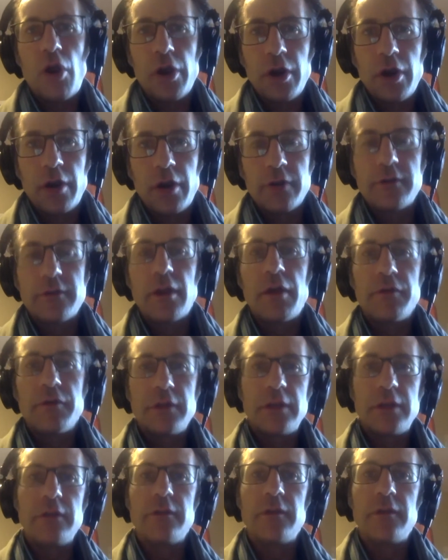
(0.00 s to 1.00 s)
ourselves
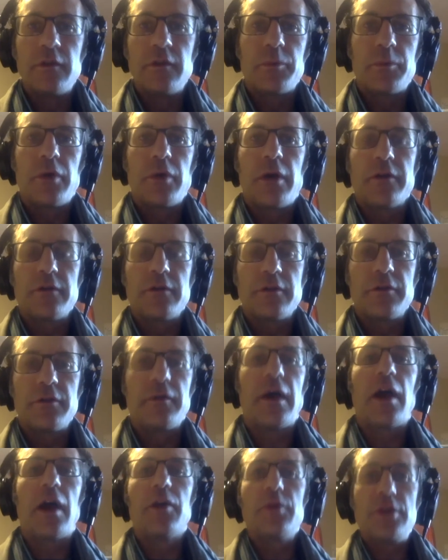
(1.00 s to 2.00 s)
into this process of
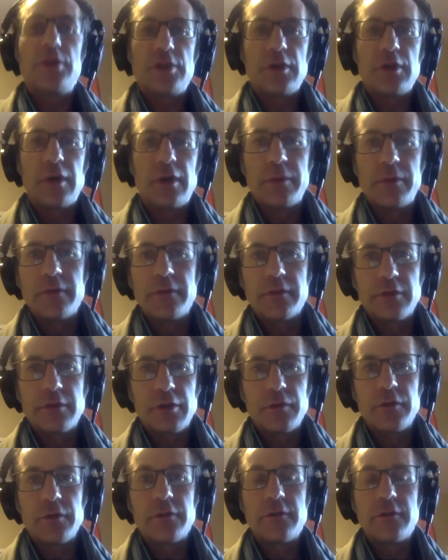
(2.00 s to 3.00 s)
how do we show up in
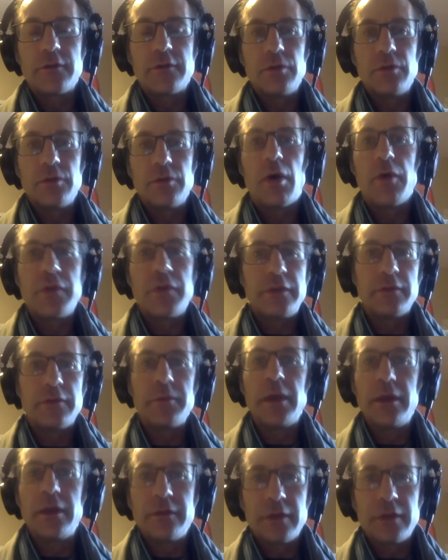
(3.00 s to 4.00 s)
service to all these
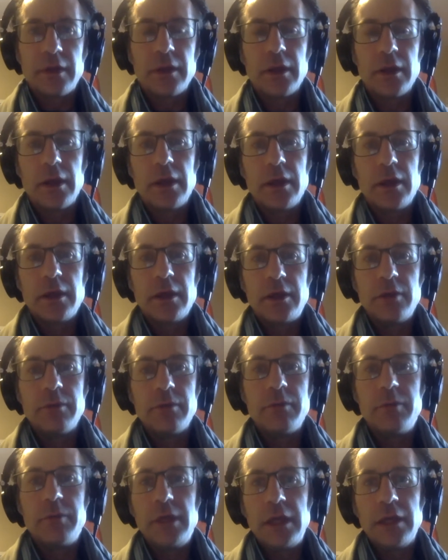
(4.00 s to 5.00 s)
amazing
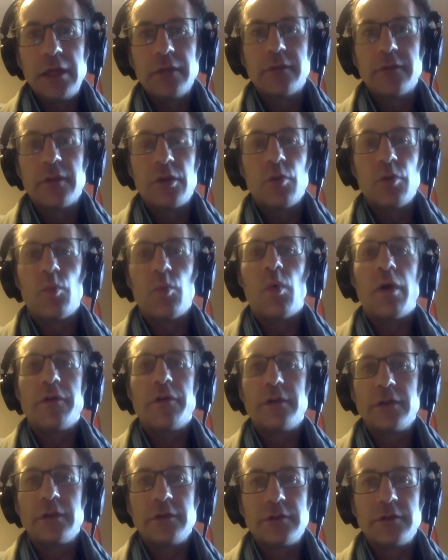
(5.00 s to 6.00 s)
human beings that are
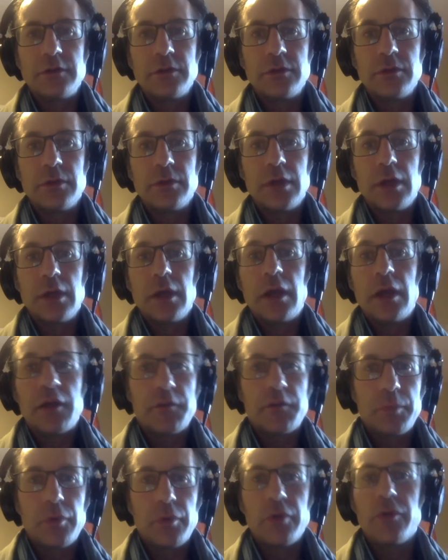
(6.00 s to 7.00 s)
wanting to
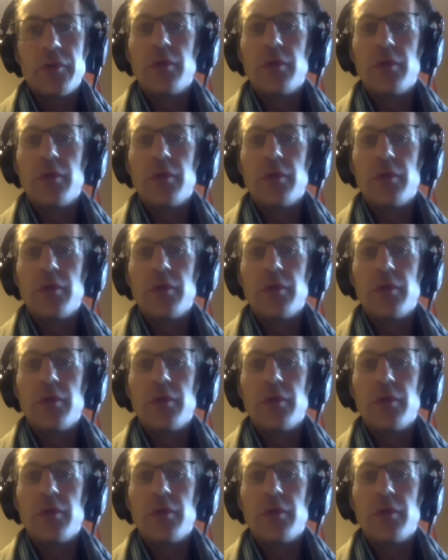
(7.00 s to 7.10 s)
explore their